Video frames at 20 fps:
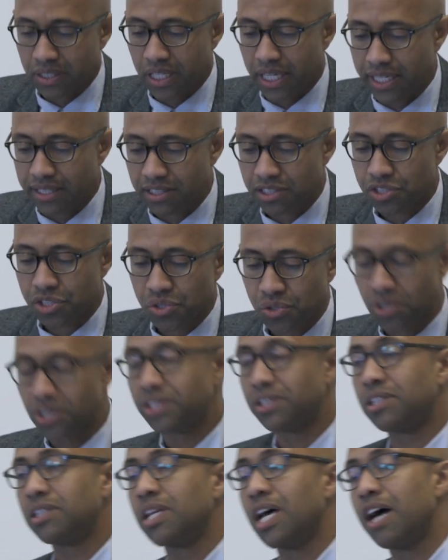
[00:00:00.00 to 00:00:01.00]
and
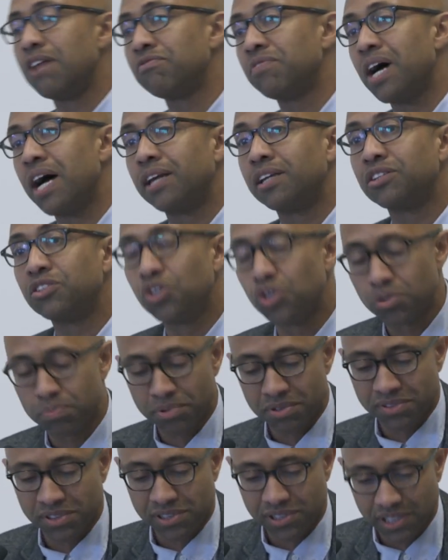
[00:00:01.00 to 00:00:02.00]
destroyed the nonviolent hope
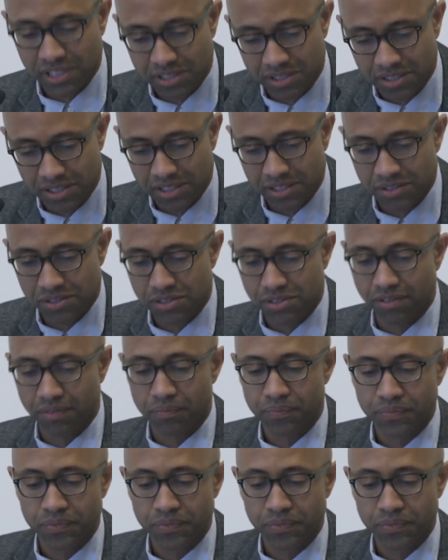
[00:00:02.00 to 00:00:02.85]
of the 60s.